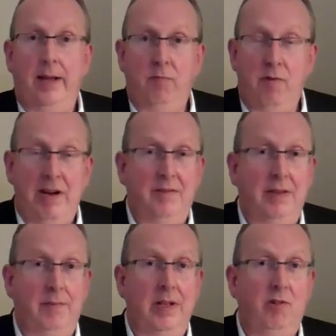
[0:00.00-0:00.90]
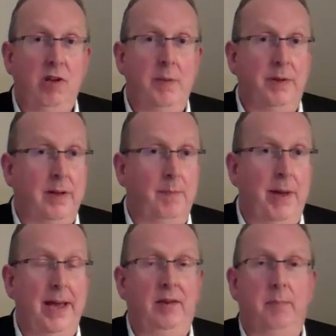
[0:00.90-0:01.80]
Relatively cheap
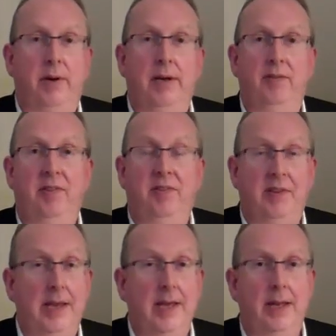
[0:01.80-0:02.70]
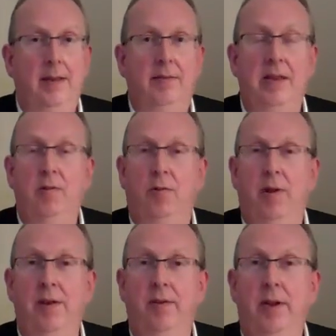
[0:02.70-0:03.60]
compared to prices, say, in central
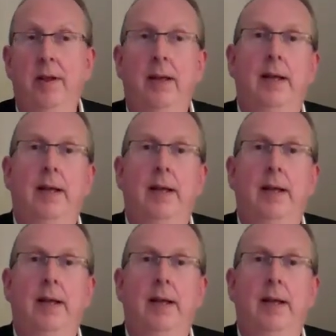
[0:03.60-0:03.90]
London,